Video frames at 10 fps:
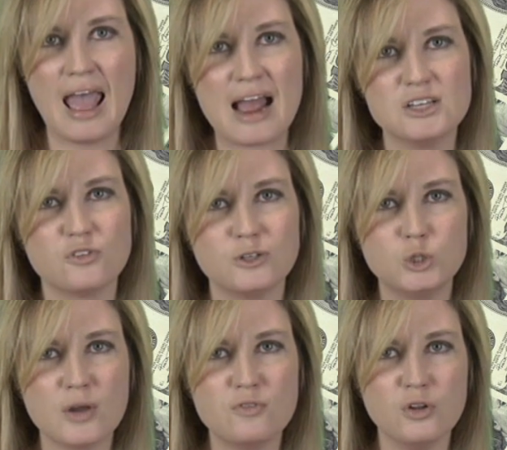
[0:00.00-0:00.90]
As for
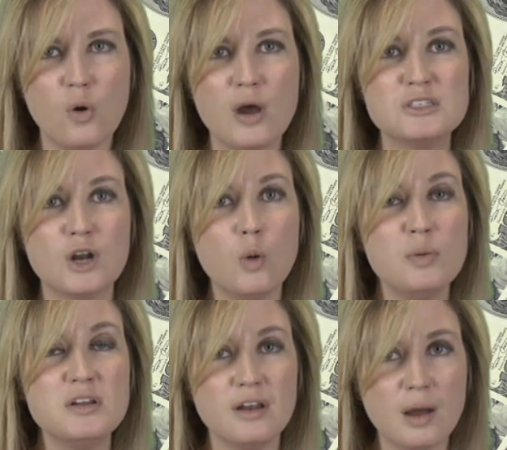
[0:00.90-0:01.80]
Joyful Noise, it
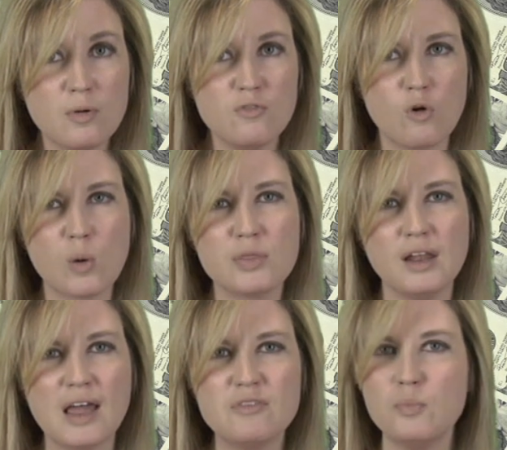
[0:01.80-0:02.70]
opened at #4 with
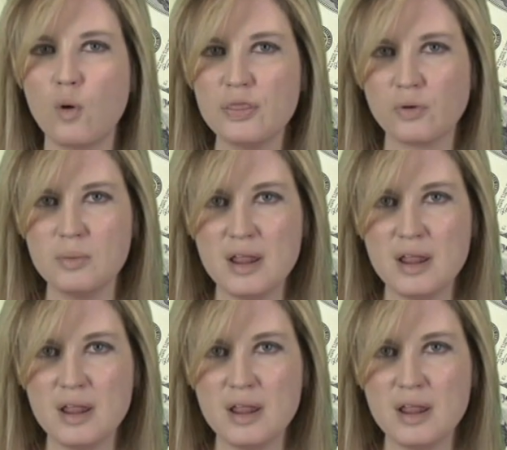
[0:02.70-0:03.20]
$11.3